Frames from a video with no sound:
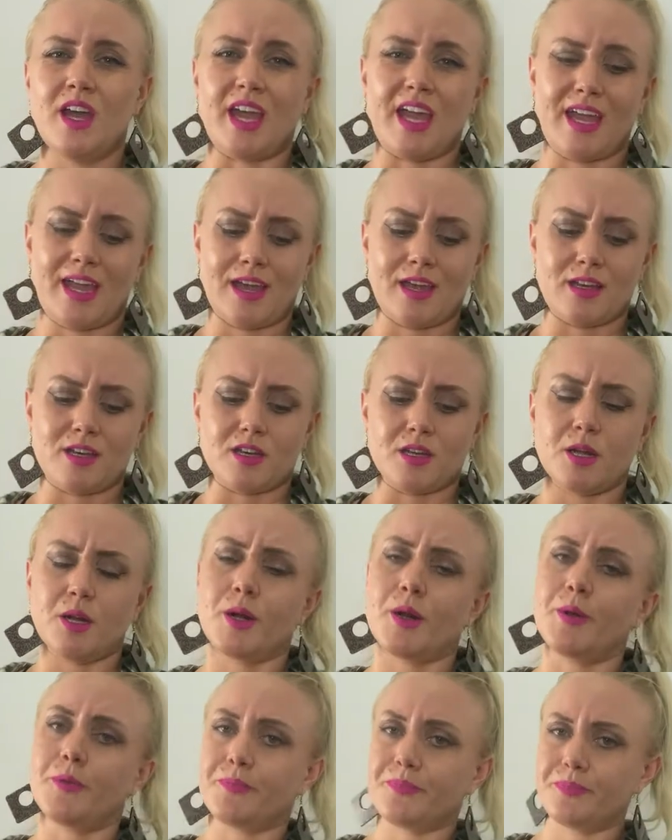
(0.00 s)
And
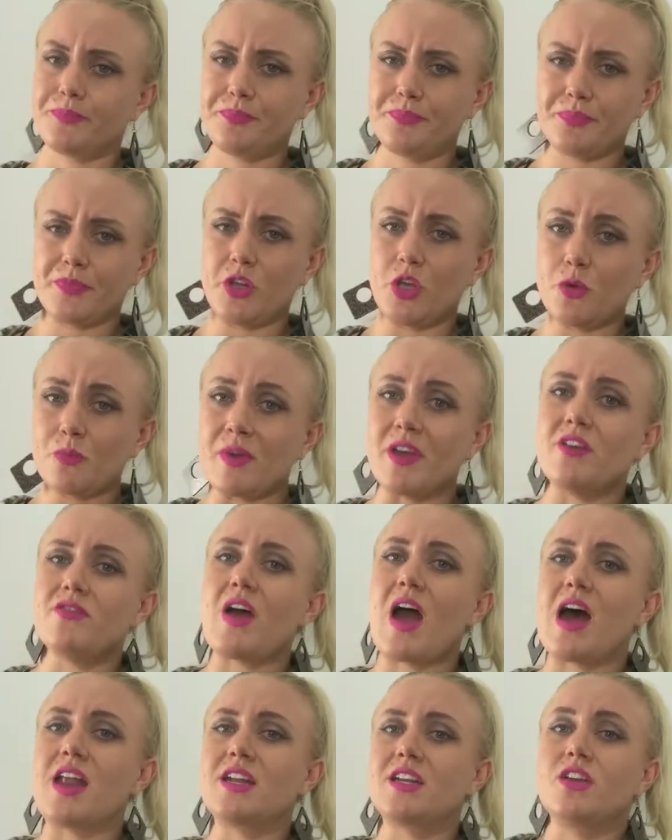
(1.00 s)
you may have
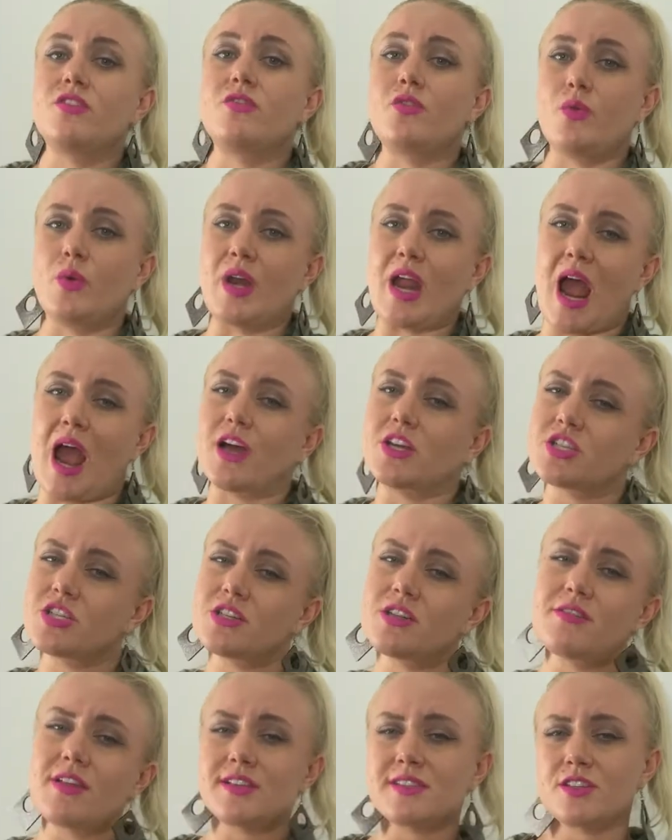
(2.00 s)
had a different reaction
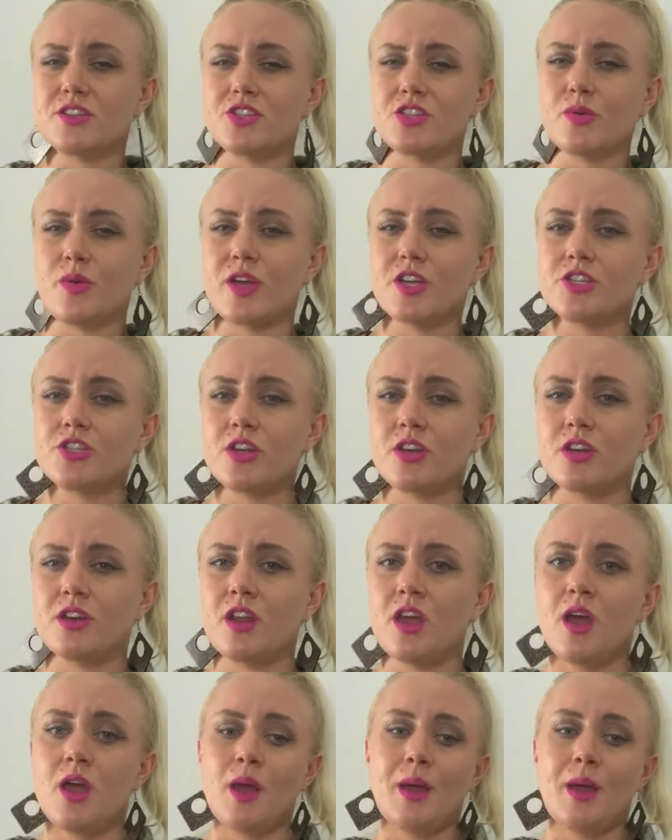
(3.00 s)
to that situation,